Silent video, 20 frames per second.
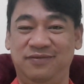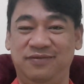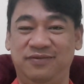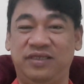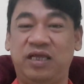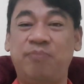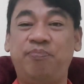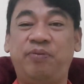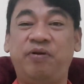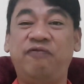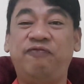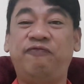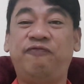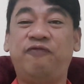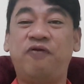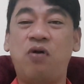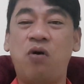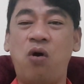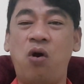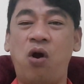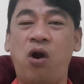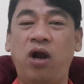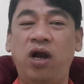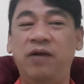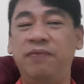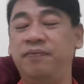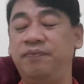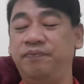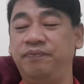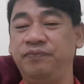They
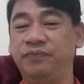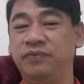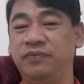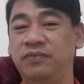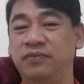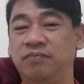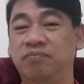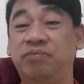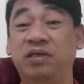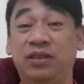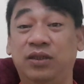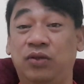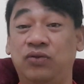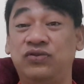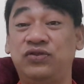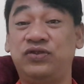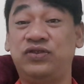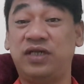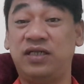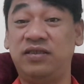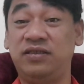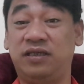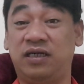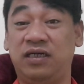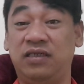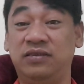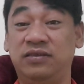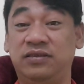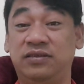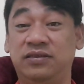perform below
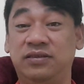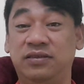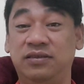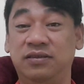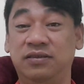standards.